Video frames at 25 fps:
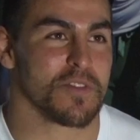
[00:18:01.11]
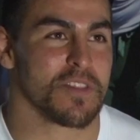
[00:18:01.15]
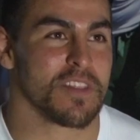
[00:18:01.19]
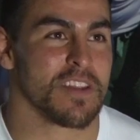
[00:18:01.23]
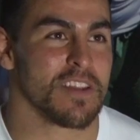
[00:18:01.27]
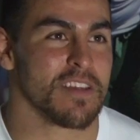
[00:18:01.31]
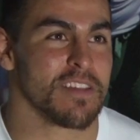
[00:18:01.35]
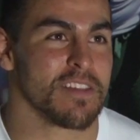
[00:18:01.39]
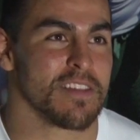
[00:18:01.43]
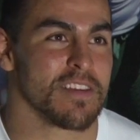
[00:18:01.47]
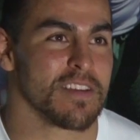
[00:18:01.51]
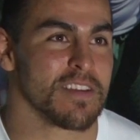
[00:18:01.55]
with
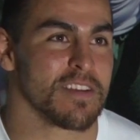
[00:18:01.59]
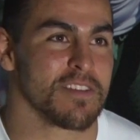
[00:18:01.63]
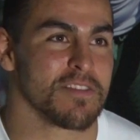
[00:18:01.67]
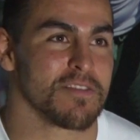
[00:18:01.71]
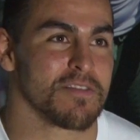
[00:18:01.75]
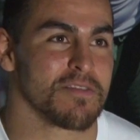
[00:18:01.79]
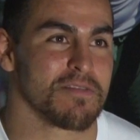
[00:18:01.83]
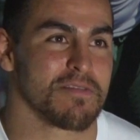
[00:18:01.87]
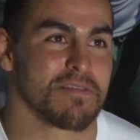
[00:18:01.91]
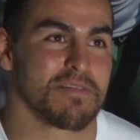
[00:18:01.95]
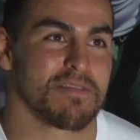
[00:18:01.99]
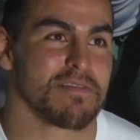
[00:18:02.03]
anything
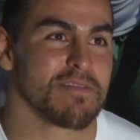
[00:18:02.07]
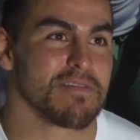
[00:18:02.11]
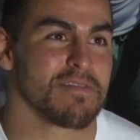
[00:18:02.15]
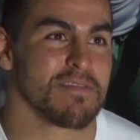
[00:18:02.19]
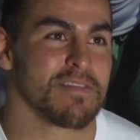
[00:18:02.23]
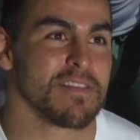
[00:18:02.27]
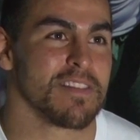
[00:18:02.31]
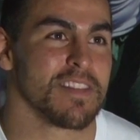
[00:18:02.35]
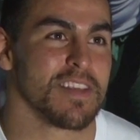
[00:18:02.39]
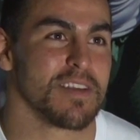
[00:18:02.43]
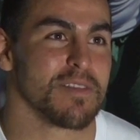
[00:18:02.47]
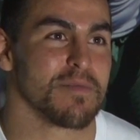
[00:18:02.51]
he'll
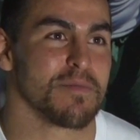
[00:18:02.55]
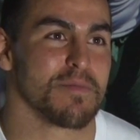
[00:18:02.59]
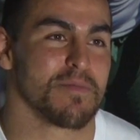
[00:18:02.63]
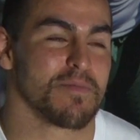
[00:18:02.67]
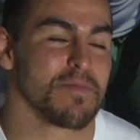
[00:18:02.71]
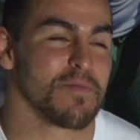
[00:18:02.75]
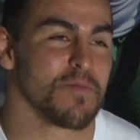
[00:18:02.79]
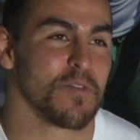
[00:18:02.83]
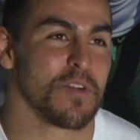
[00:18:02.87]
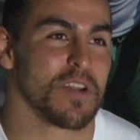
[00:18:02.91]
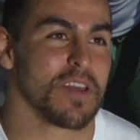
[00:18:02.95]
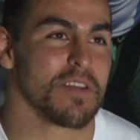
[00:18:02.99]
dip
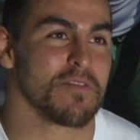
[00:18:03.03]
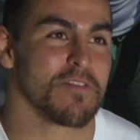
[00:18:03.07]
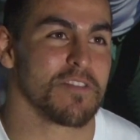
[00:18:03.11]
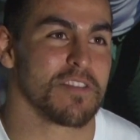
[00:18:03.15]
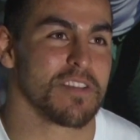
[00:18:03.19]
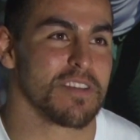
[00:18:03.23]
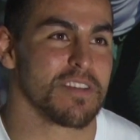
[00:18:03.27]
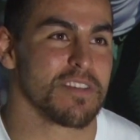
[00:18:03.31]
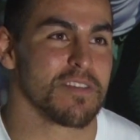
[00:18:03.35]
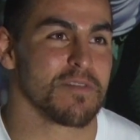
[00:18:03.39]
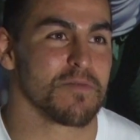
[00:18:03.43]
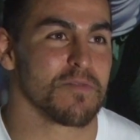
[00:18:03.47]
whatever it
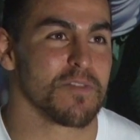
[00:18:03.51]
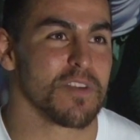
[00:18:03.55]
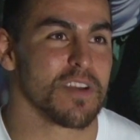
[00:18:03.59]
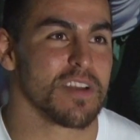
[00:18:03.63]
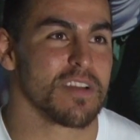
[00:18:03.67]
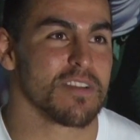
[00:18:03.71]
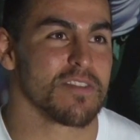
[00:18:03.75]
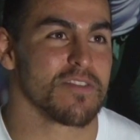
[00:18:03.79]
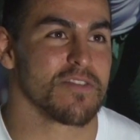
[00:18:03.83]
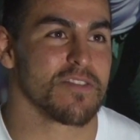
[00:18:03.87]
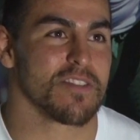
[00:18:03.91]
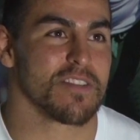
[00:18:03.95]
is in
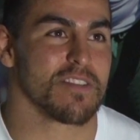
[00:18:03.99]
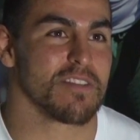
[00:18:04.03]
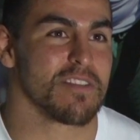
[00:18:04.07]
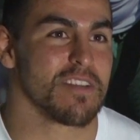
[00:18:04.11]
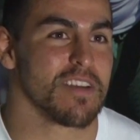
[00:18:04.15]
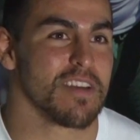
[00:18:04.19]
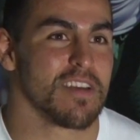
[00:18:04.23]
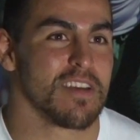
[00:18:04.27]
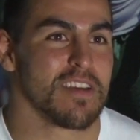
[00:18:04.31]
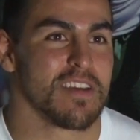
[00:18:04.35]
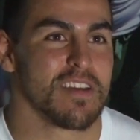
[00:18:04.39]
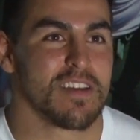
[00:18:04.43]
ranch. So
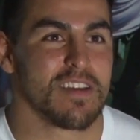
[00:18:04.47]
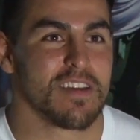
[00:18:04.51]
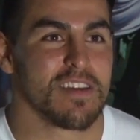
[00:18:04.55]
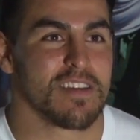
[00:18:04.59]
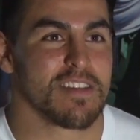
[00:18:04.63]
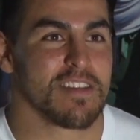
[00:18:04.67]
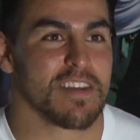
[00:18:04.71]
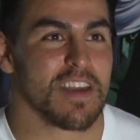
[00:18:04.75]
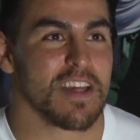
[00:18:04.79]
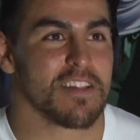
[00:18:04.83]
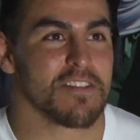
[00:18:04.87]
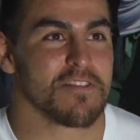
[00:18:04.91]

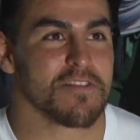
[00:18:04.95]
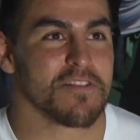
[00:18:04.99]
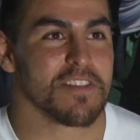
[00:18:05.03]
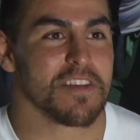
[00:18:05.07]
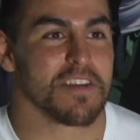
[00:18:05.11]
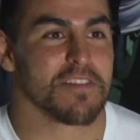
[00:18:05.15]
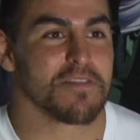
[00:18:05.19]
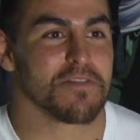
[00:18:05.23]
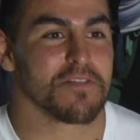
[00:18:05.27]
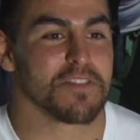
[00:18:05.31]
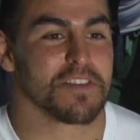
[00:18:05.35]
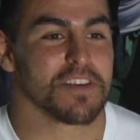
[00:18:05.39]
Skyler's
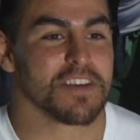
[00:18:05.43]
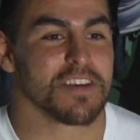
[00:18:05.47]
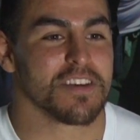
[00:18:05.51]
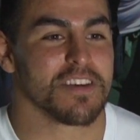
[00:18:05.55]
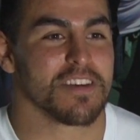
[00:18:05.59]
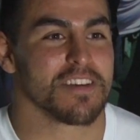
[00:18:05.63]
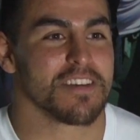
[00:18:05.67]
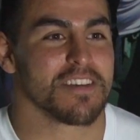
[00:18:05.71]
definitely